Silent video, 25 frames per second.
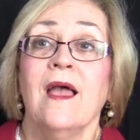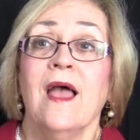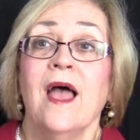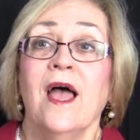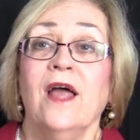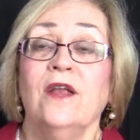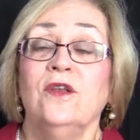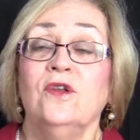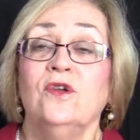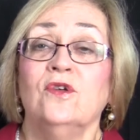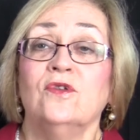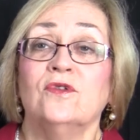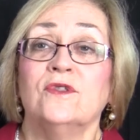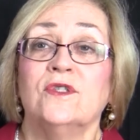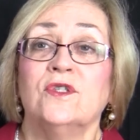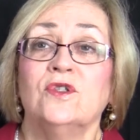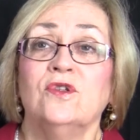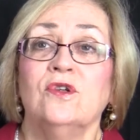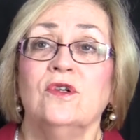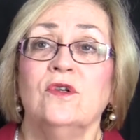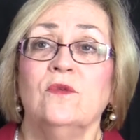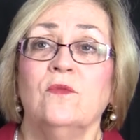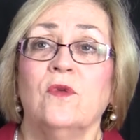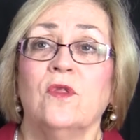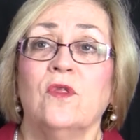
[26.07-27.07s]
and your
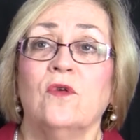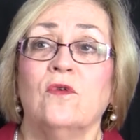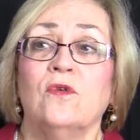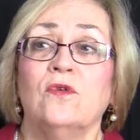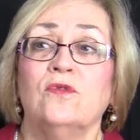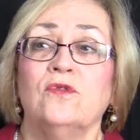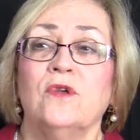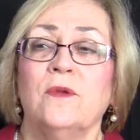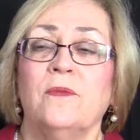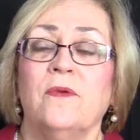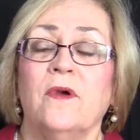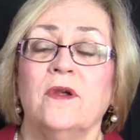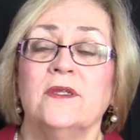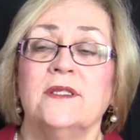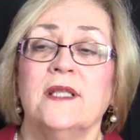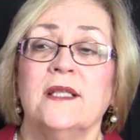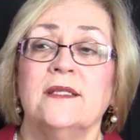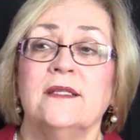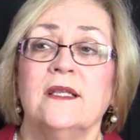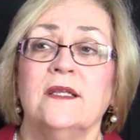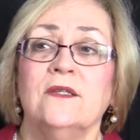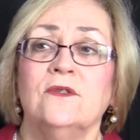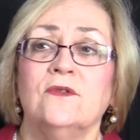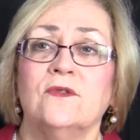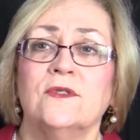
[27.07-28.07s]
student with auditory
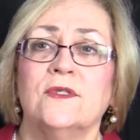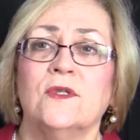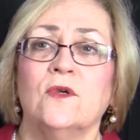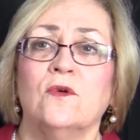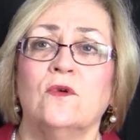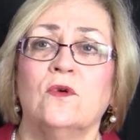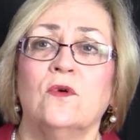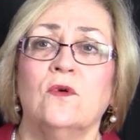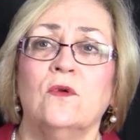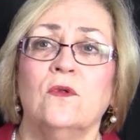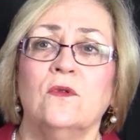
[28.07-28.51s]
processing disorder